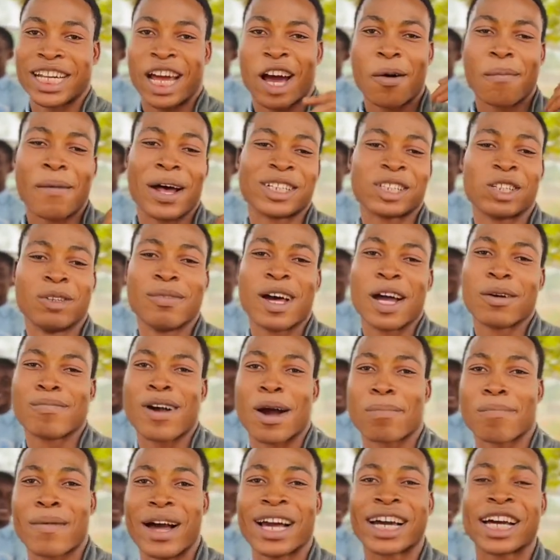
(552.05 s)
How much you
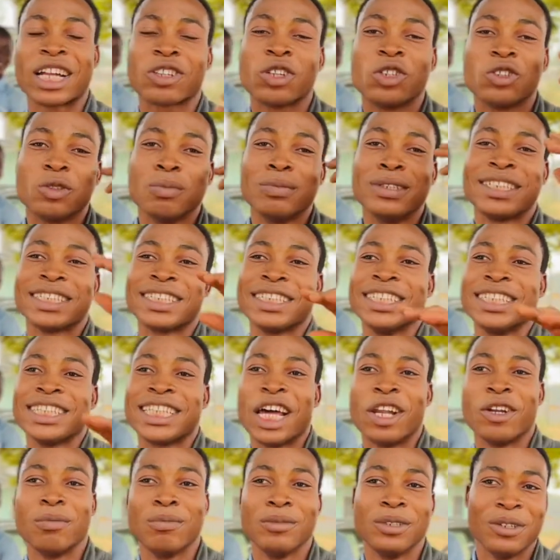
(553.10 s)
matter? I can't do me three
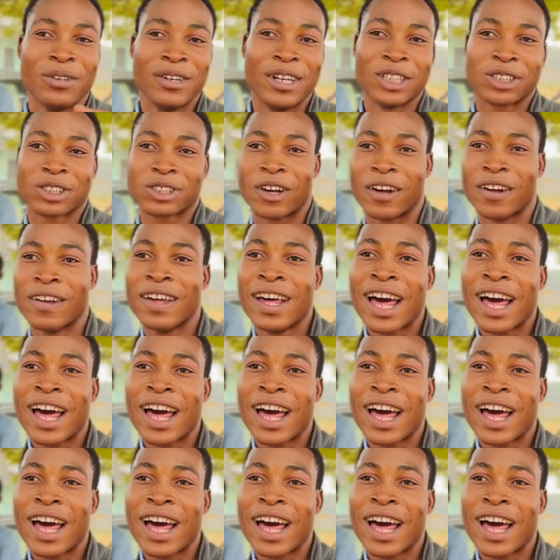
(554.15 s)
times in this.